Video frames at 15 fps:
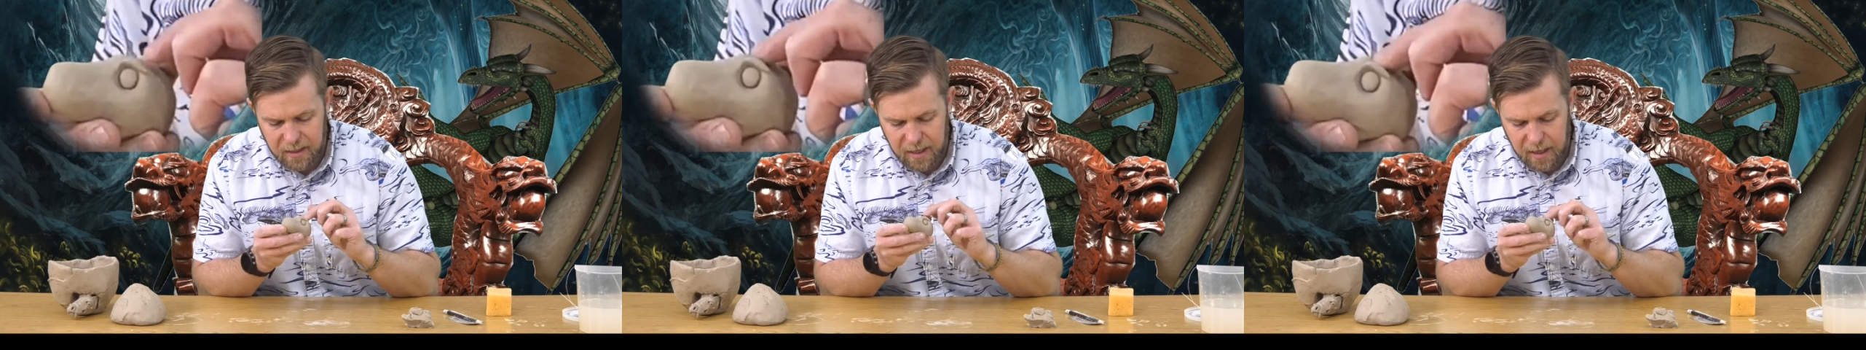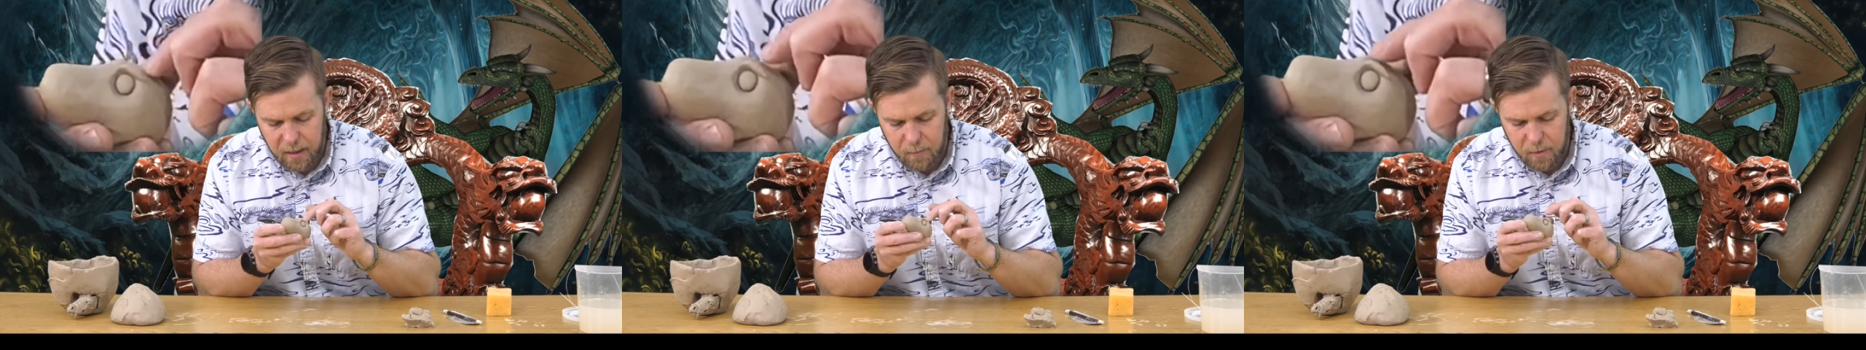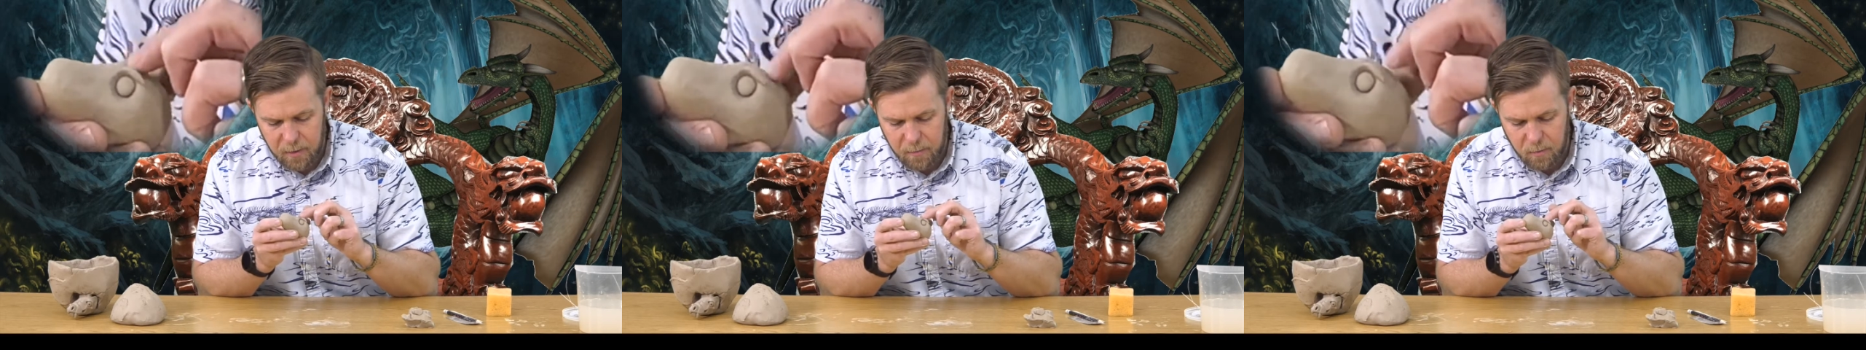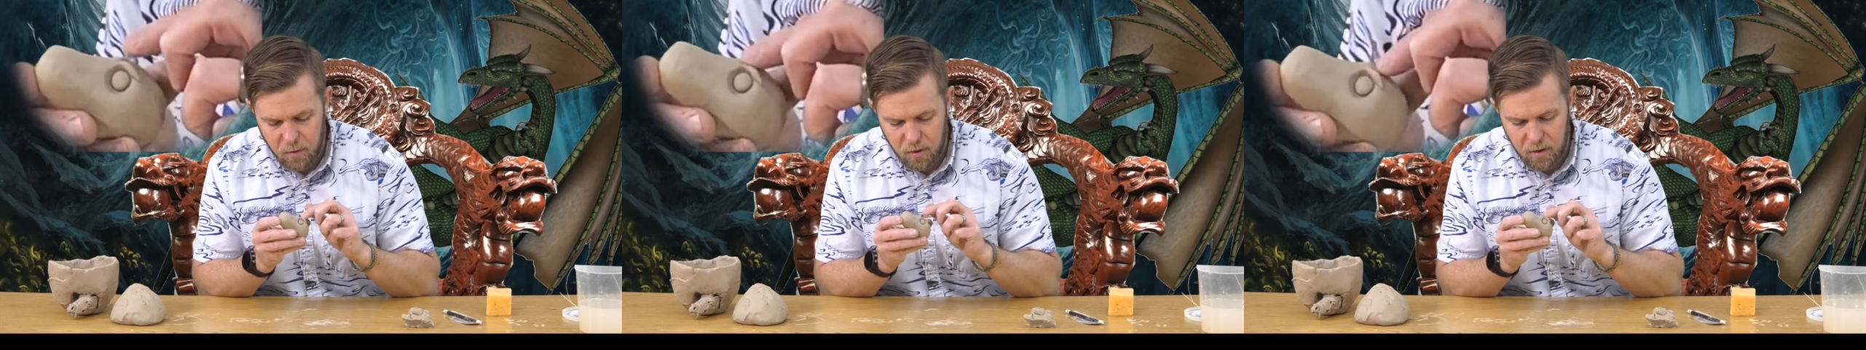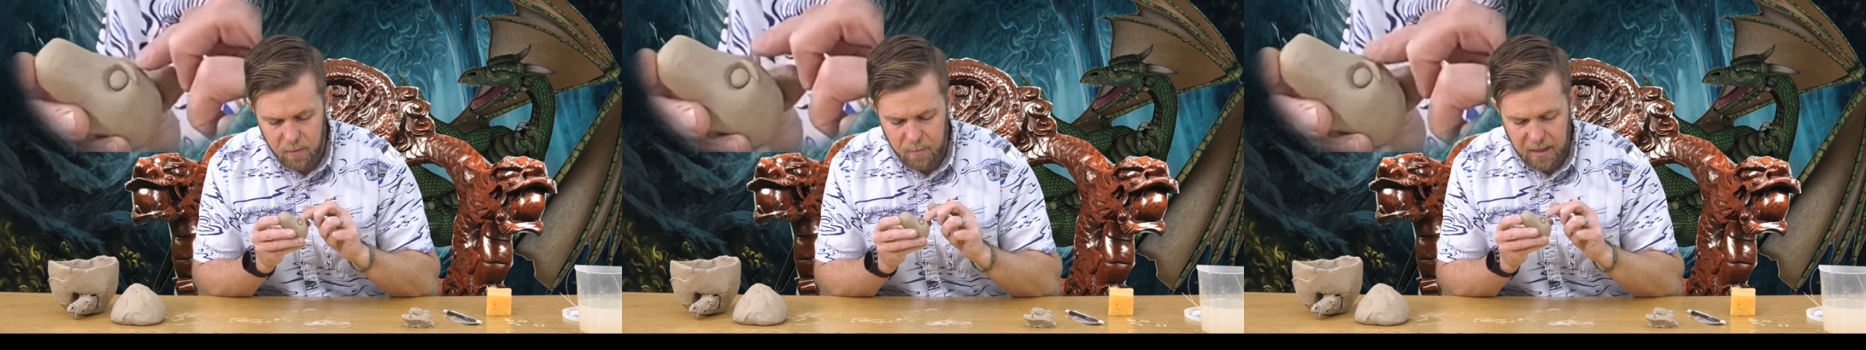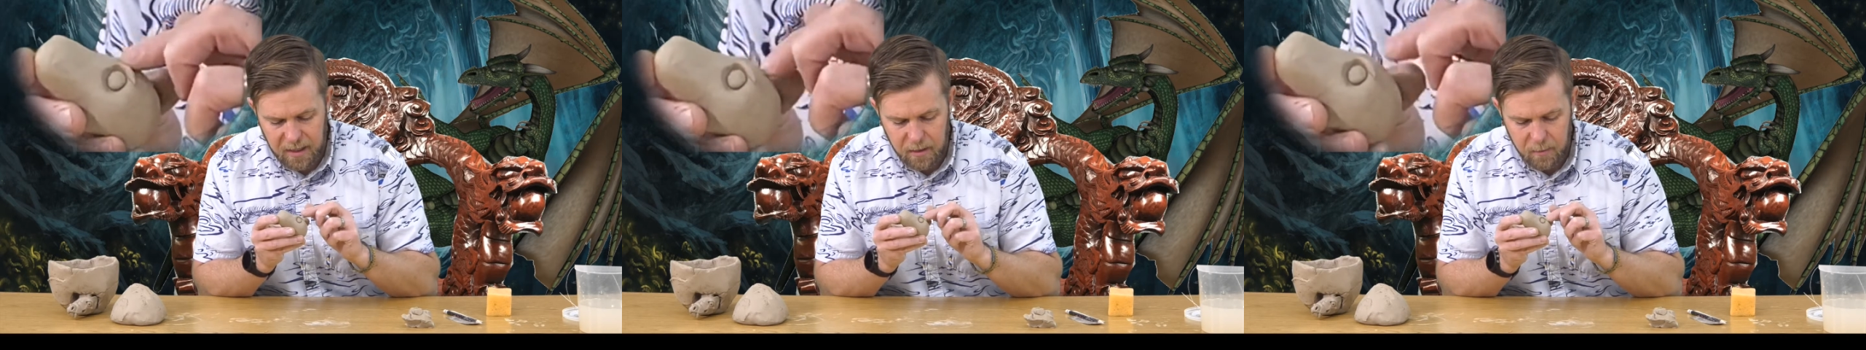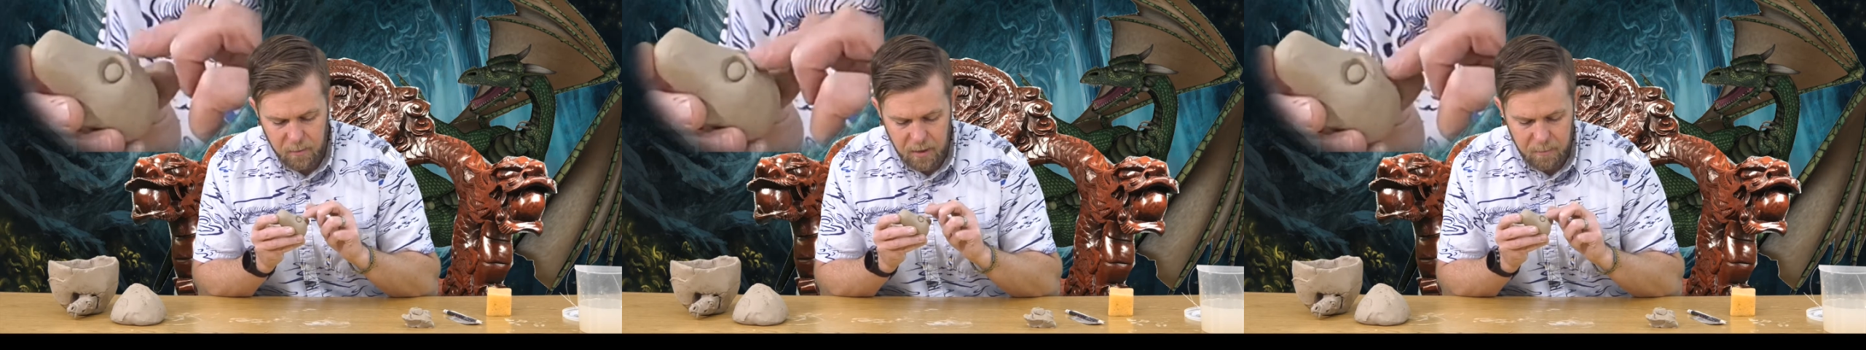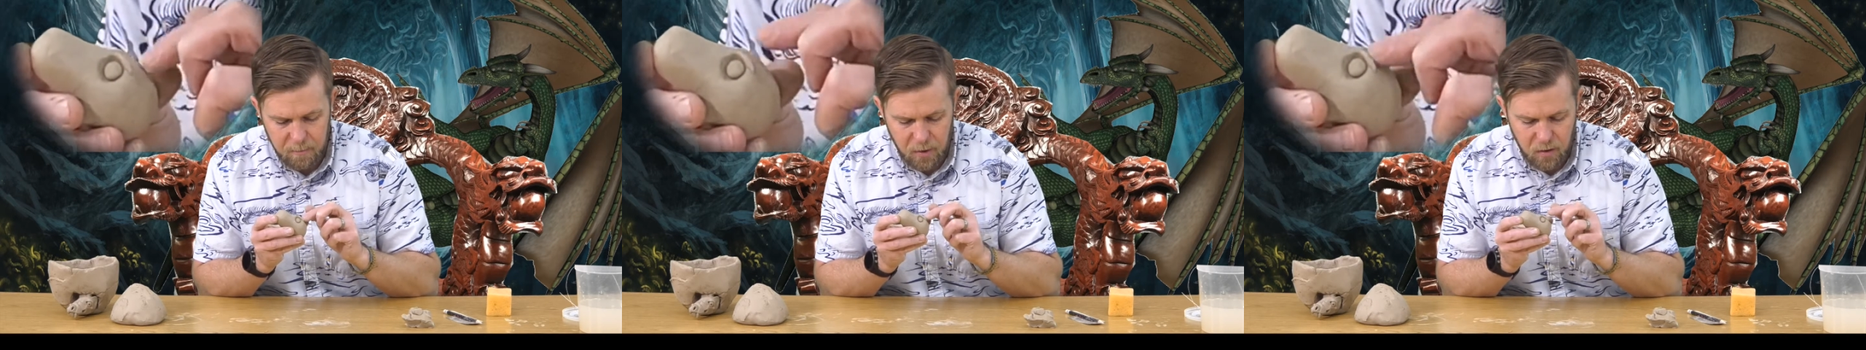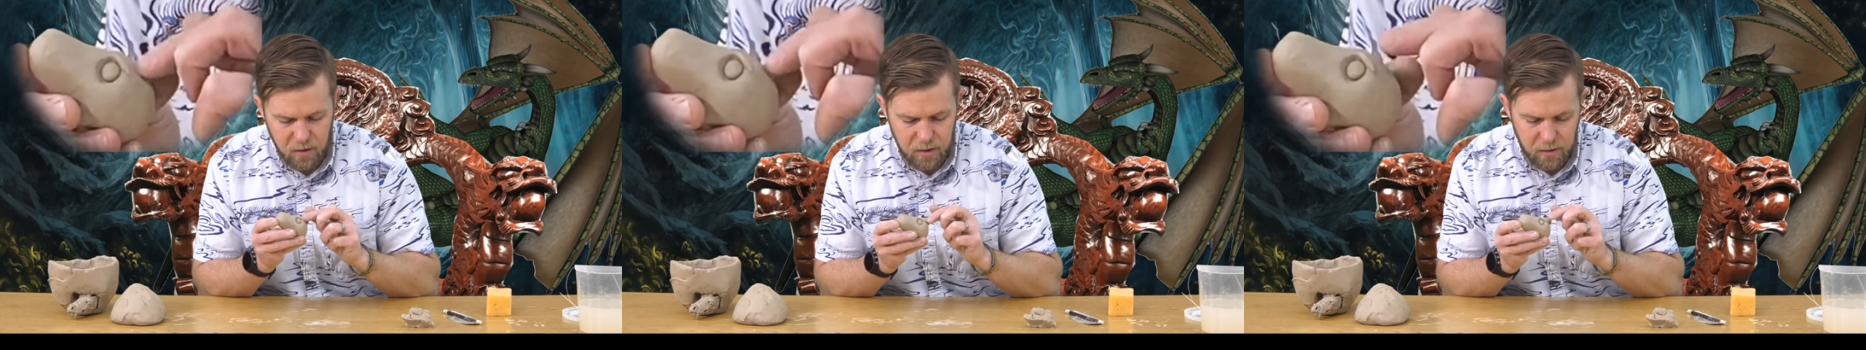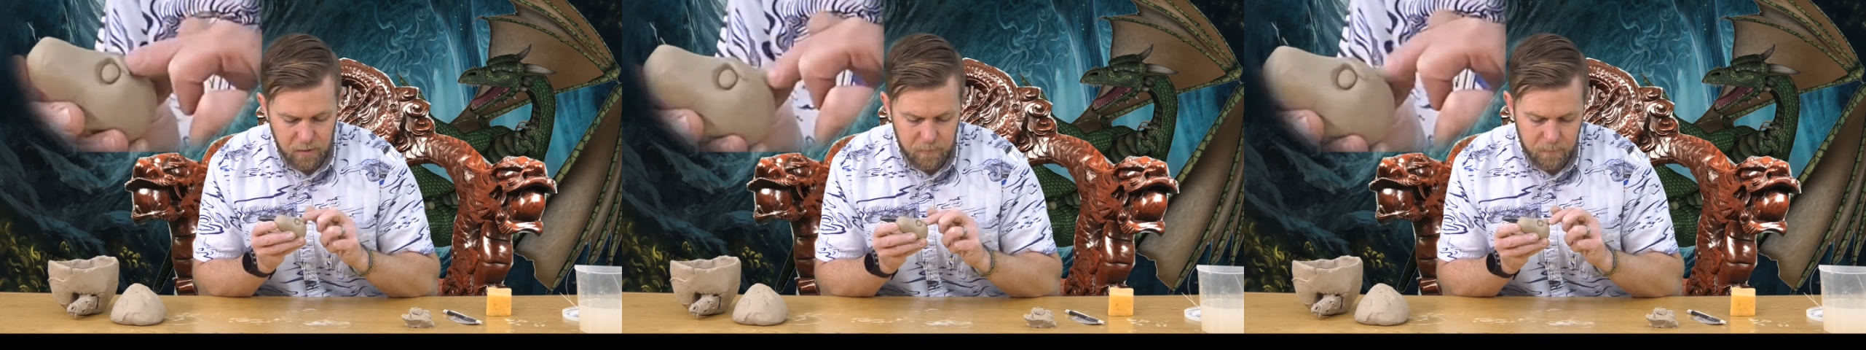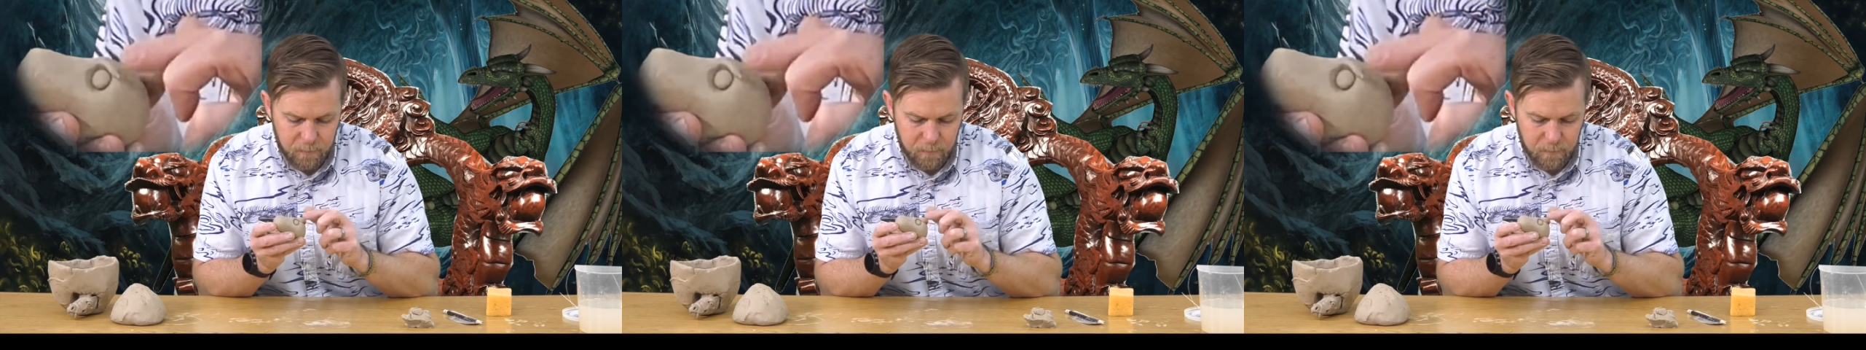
out a bit more and make it a bit bonier.